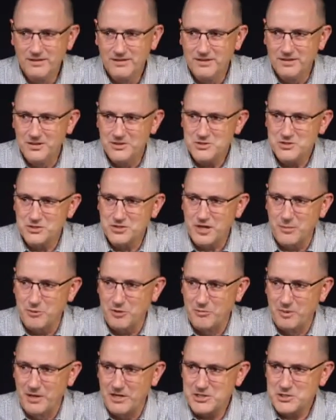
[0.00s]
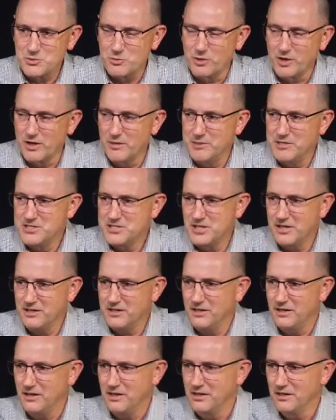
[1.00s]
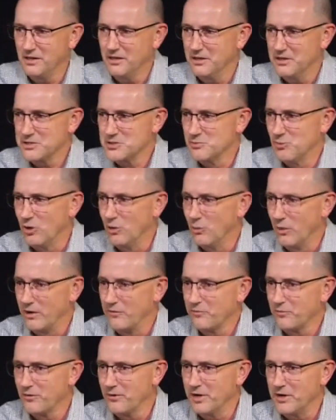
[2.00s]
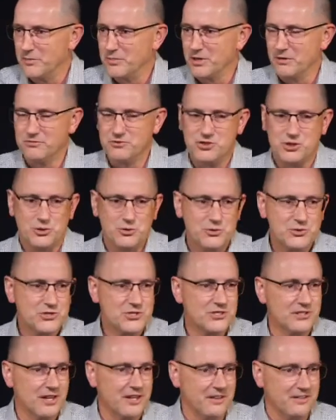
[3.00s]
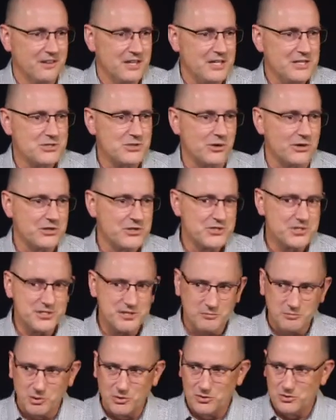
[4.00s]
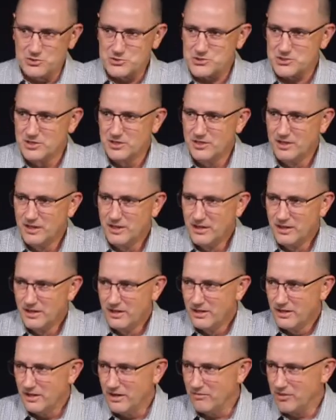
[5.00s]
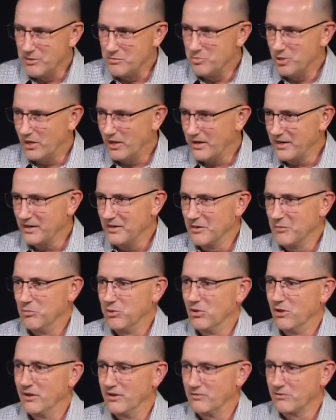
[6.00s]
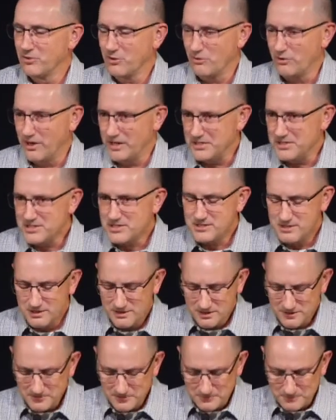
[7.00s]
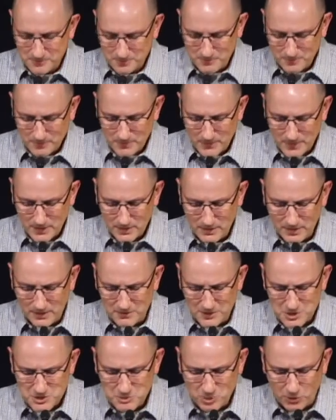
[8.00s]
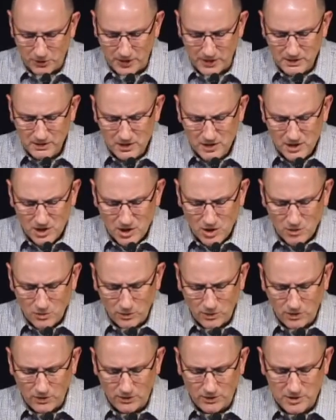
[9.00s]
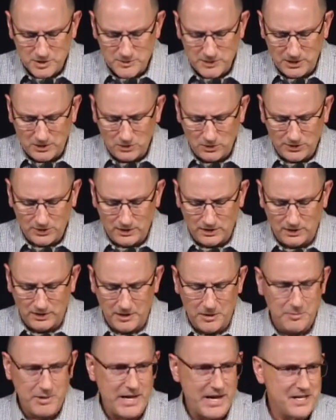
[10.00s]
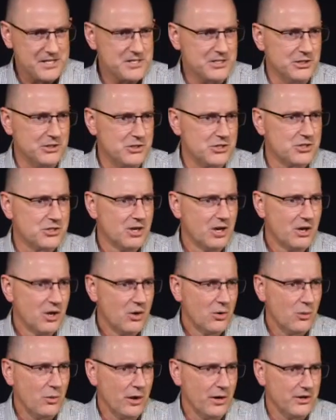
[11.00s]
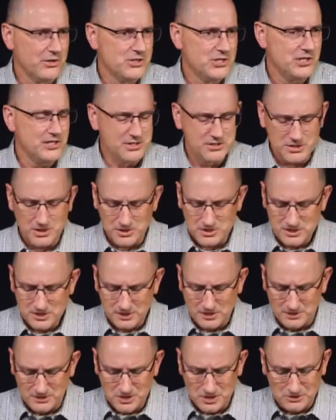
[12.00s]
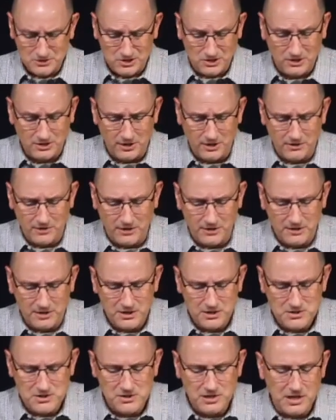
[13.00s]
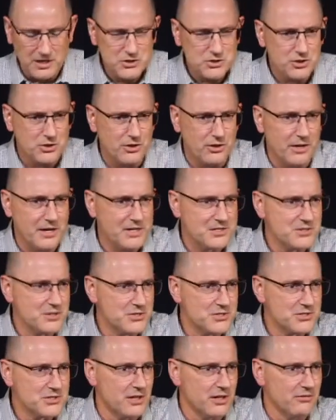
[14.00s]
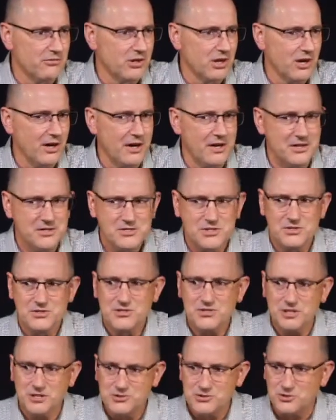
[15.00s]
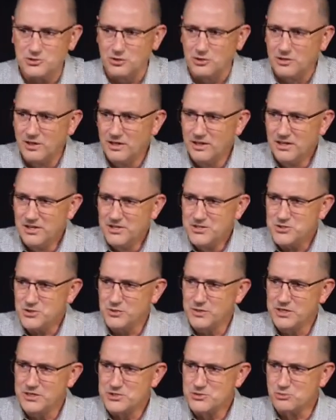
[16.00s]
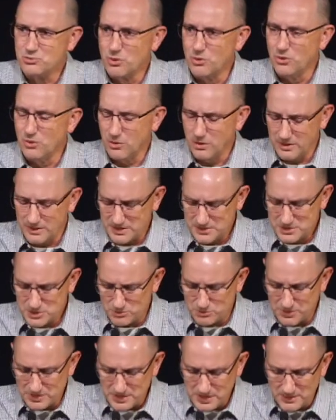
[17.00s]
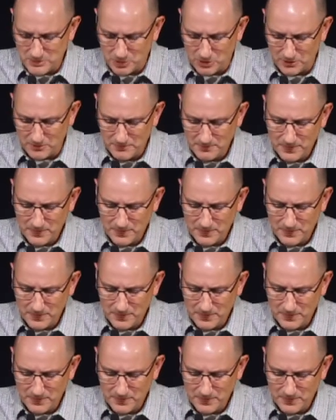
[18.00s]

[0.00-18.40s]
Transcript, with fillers: In just a couple of minutes, we're going to be taking a small wafer and a bit of juice, and these are symbols of the body and the blood of Christ. And this morning, we're going to be looking at a passage where Jesus is it's clear that his nature as the Son of God is essential to his role as the Redeemer.